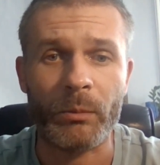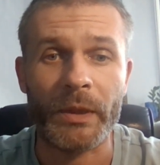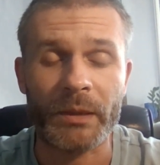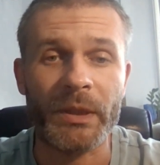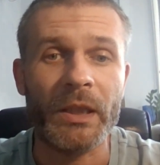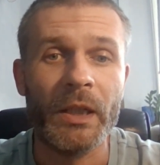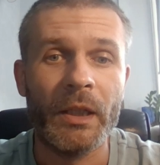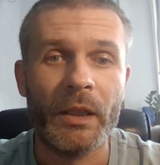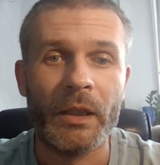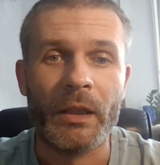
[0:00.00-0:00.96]
But I mean,
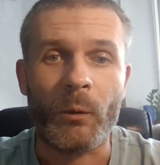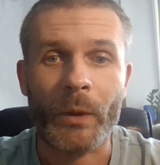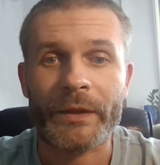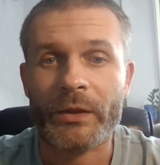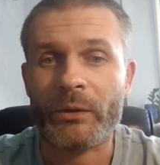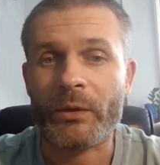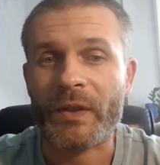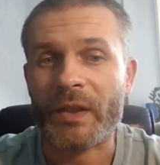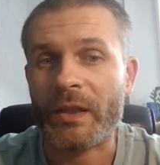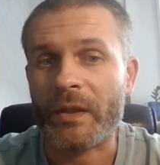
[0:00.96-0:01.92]
once you
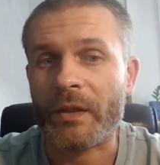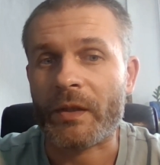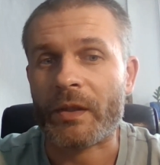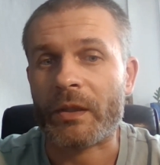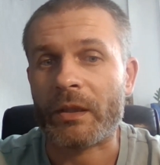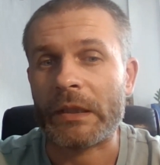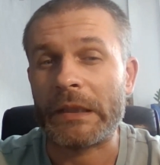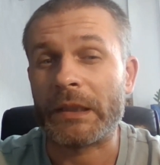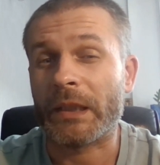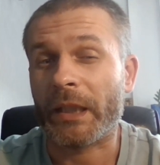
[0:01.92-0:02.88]
see this
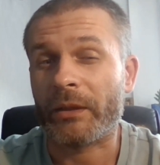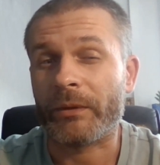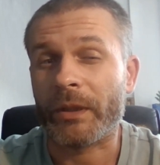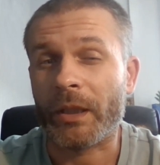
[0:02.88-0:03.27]
in kind of